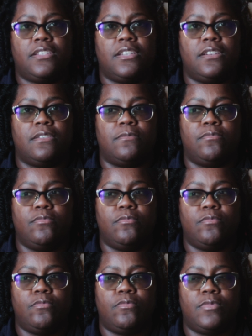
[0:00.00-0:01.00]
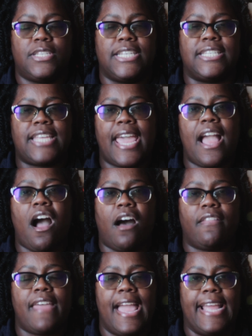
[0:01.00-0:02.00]
to say
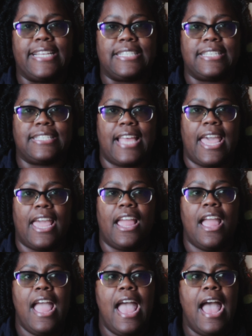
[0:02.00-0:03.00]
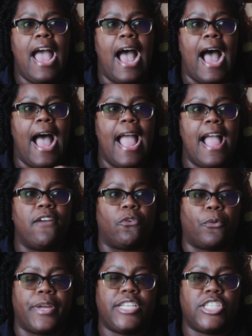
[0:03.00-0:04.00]
all that is to say I have
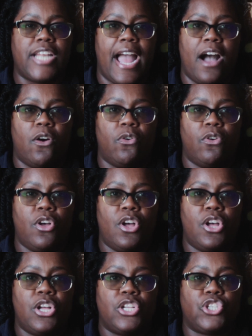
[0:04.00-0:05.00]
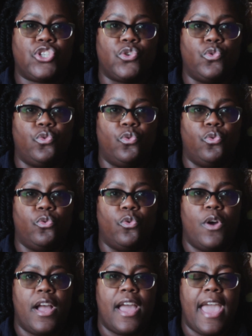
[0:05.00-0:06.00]
reached out to
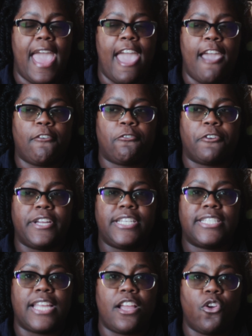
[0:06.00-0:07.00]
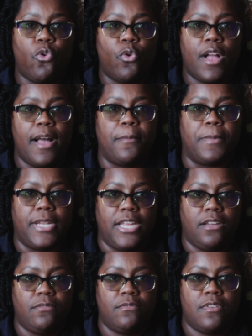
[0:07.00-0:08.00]
every single company.
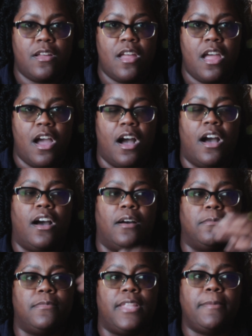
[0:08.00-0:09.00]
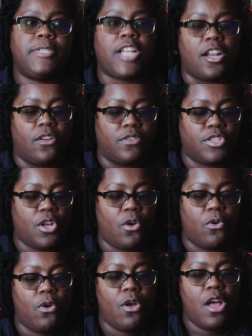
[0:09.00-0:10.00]
Let me start over.
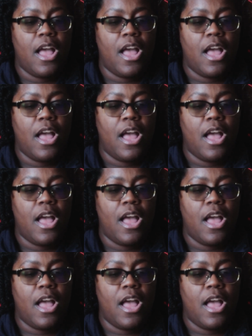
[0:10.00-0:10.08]
So,